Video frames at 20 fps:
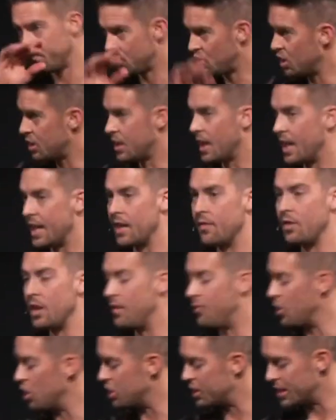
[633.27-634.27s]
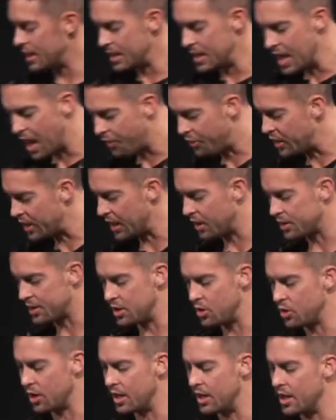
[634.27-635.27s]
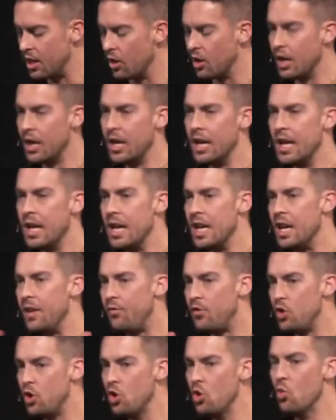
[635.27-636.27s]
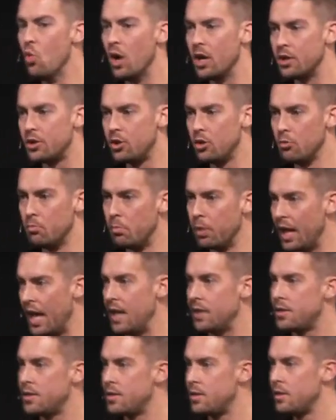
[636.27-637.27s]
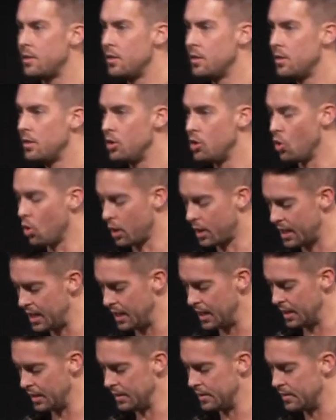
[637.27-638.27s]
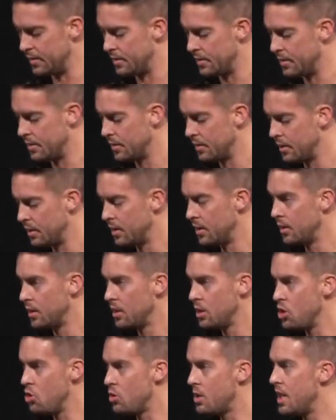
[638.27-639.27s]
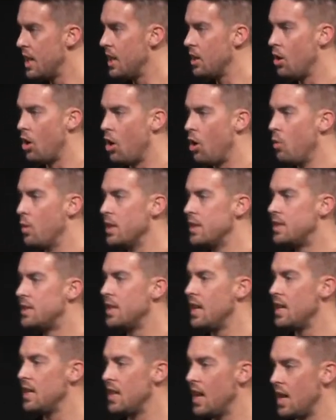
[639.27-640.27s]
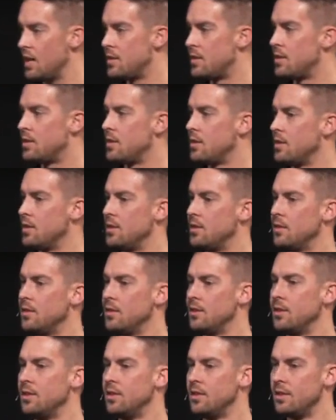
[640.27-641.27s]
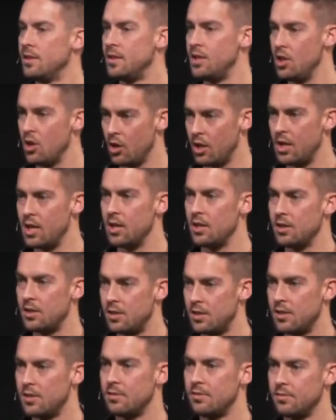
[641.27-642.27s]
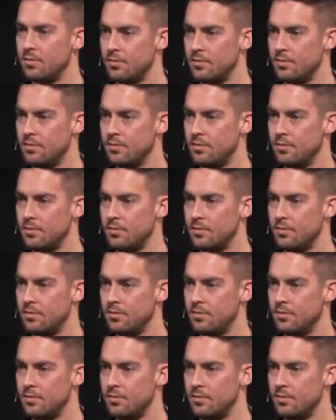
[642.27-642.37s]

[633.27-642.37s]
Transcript: Just like if, if there's nothing else that you get in here, if you want to bless your kids, you can't always say yes to your kids.